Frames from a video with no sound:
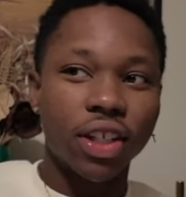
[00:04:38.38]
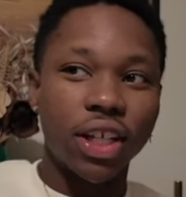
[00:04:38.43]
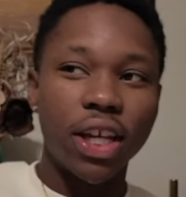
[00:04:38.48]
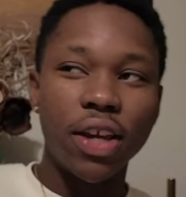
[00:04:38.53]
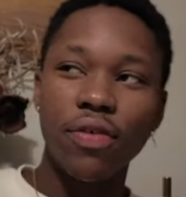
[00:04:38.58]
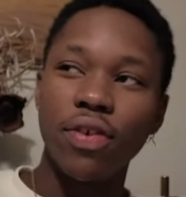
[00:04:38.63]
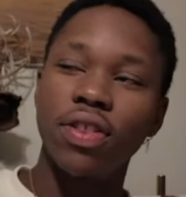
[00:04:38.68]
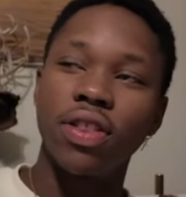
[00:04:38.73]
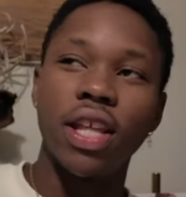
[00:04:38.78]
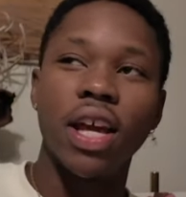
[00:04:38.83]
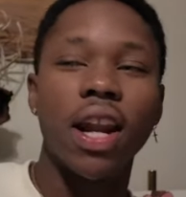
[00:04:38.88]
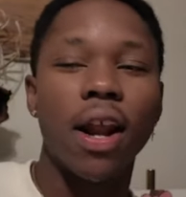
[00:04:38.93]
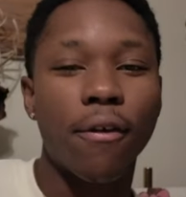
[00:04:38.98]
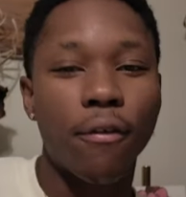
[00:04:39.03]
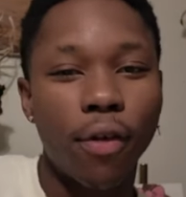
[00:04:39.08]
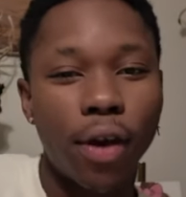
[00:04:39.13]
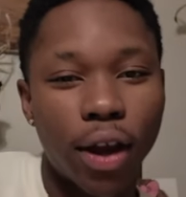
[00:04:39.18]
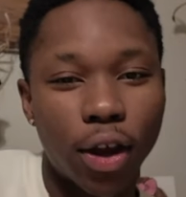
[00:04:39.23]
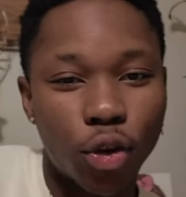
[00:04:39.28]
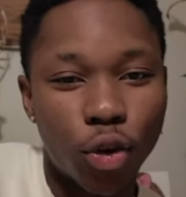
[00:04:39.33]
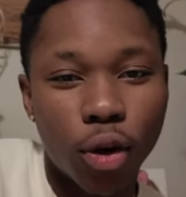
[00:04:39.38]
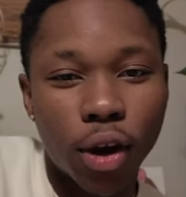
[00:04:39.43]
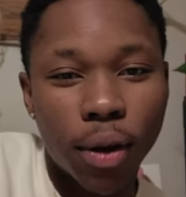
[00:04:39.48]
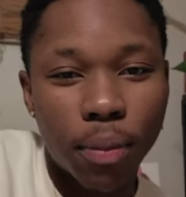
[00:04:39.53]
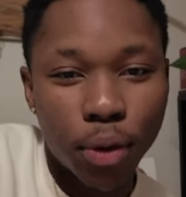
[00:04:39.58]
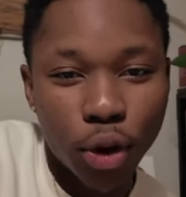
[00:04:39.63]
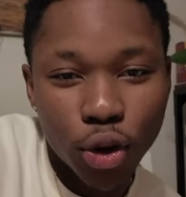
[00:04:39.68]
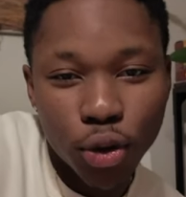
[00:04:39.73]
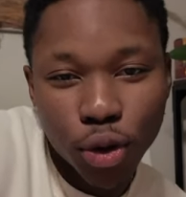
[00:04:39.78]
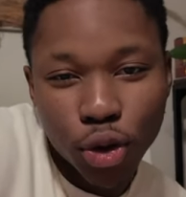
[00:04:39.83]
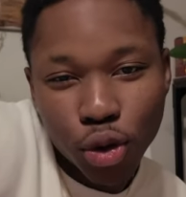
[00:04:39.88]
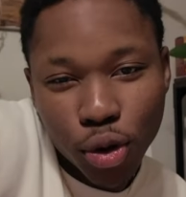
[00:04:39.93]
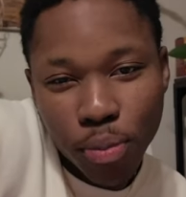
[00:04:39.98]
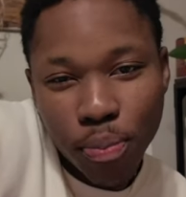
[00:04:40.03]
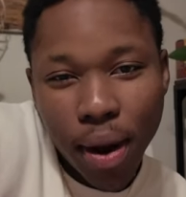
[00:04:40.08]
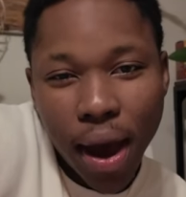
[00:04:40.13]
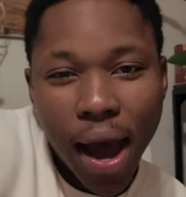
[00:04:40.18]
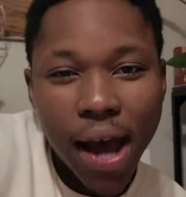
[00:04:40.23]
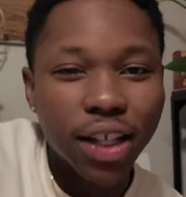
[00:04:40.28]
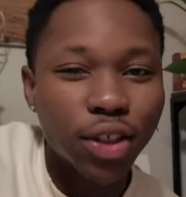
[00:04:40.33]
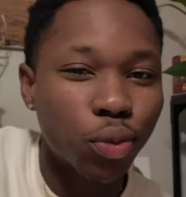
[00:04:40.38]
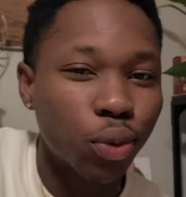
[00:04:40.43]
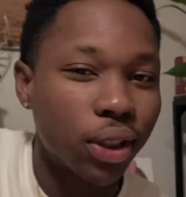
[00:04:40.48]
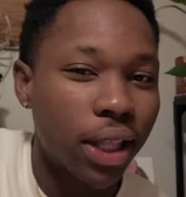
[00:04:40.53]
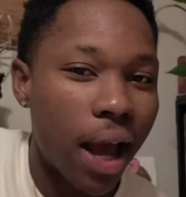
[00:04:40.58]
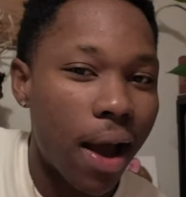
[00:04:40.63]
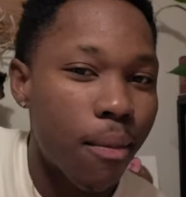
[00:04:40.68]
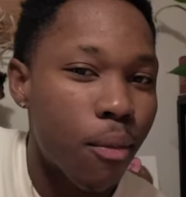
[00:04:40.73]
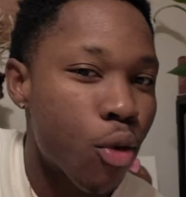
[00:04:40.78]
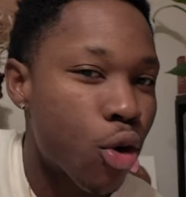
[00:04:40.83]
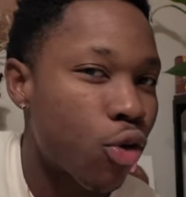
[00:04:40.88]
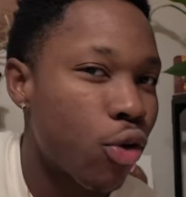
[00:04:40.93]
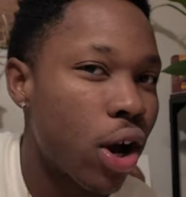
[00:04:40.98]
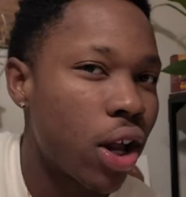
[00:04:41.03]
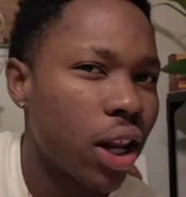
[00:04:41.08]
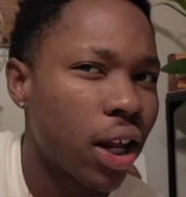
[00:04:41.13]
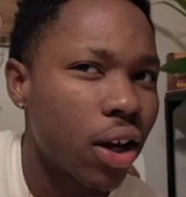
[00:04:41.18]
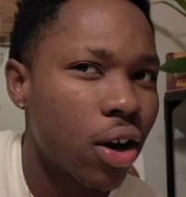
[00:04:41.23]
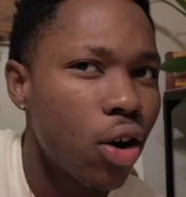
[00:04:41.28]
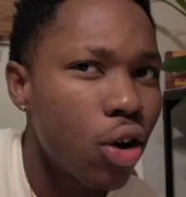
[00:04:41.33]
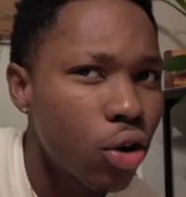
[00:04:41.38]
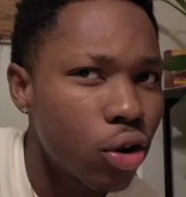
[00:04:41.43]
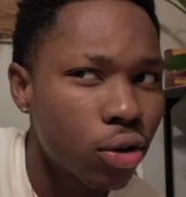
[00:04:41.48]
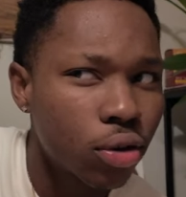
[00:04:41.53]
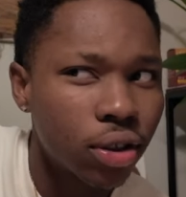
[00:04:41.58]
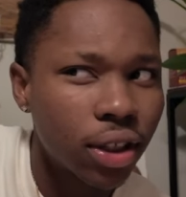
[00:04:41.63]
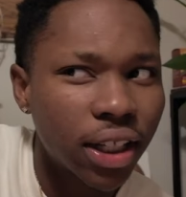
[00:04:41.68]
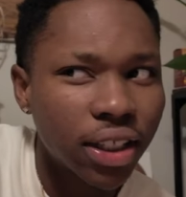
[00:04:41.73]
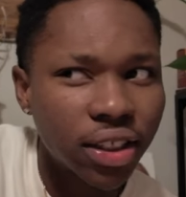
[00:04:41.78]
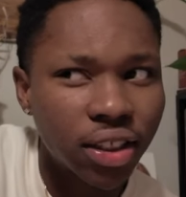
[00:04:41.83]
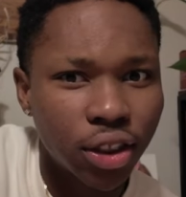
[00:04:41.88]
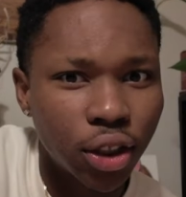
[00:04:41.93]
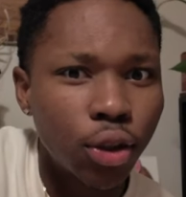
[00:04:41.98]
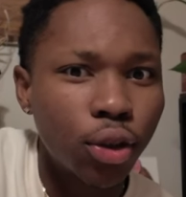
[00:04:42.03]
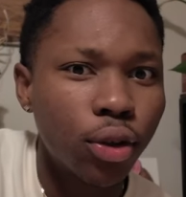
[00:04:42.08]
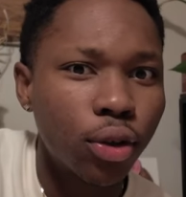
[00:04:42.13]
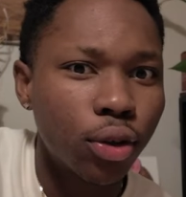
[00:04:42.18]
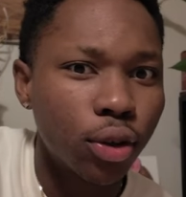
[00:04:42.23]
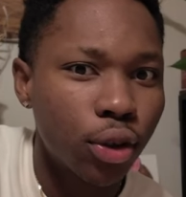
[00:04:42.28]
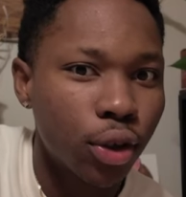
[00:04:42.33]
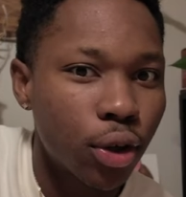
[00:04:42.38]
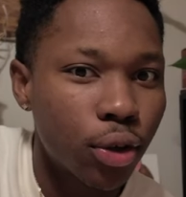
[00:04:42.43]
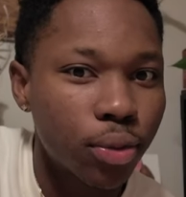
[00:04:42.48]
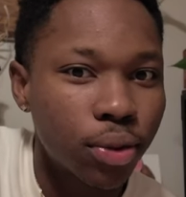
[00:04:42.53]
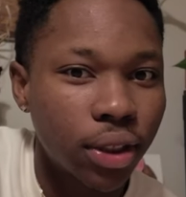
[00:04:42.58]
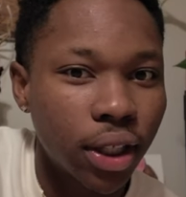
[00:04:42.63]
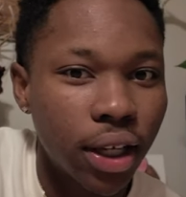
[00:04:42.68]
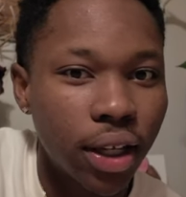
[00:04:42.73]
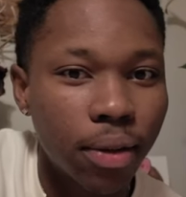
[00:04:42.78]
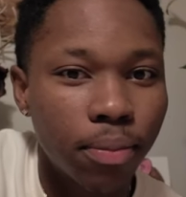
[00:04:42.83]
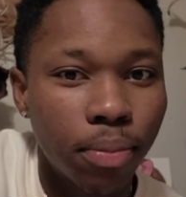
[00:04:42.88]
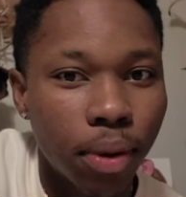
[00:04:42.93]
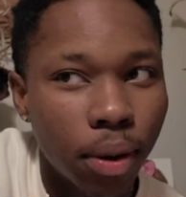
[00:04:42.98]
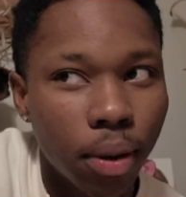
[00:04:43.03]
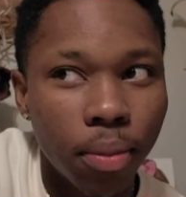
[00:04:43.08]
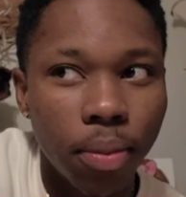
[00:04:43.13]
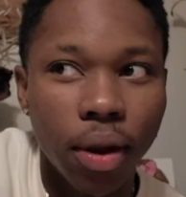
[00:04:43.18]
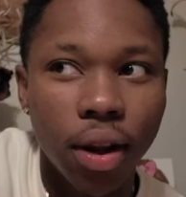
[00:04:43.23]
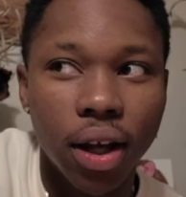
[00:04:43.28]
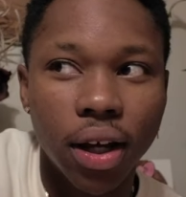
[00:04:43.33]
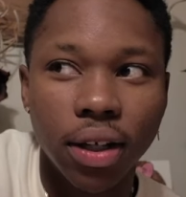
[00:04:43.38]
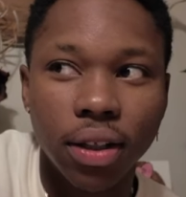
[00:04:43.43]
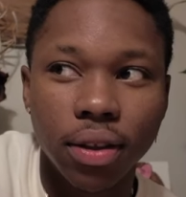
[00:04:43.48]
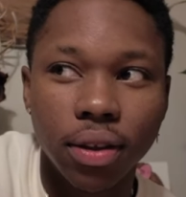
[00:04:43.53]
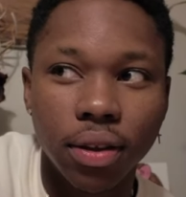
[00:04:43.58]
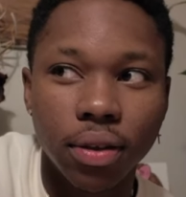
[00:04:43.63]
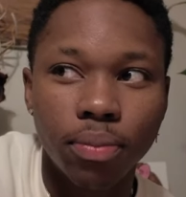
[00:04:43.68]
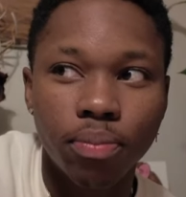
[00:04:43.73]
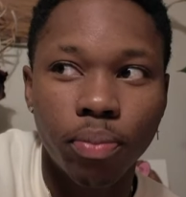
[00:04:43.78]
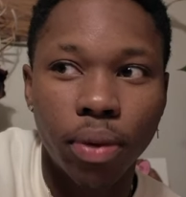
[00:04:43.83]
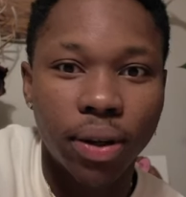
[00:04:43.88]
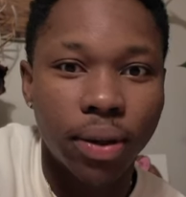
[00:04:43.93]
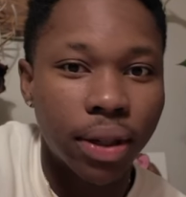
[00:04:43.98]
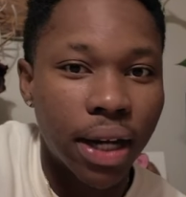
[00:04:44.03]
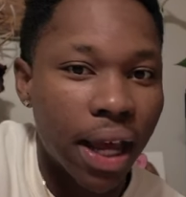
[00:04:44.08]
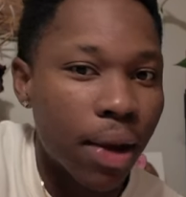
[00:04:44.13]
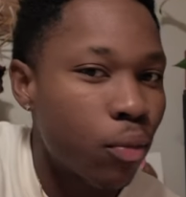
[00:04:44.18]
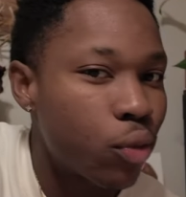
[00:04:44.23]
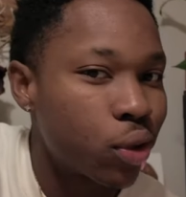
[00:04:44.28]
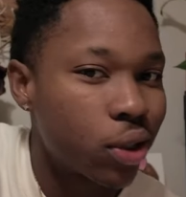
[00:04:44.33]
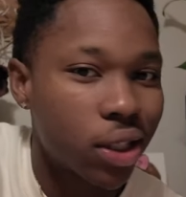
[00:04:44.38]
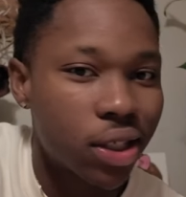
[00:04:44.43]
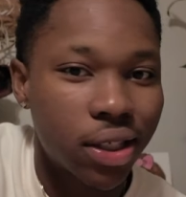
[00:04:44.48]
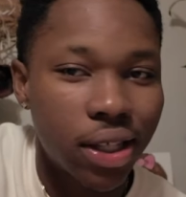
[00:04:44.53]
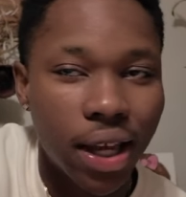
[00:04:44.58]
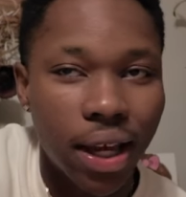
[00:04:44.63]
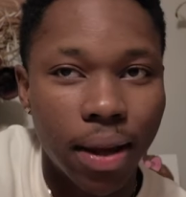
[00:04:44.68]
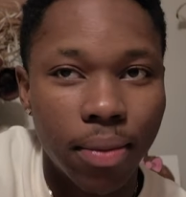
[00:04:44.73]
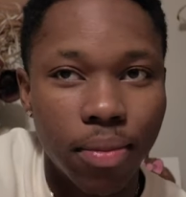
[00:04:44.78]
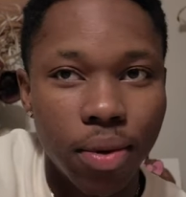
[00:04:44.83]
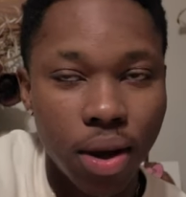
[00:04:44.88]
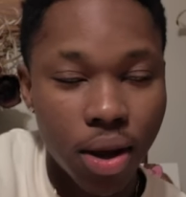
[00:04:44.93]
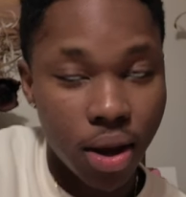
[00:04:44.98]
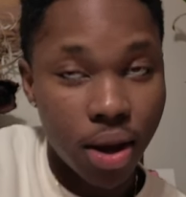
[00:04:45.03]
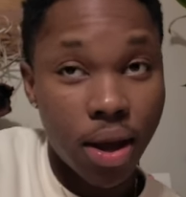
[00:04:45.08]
even then, I feel like you can pass with that more, right? Like, oh, that's still, you know what I'm saying, blah, blah, blah. Like, my name was the same.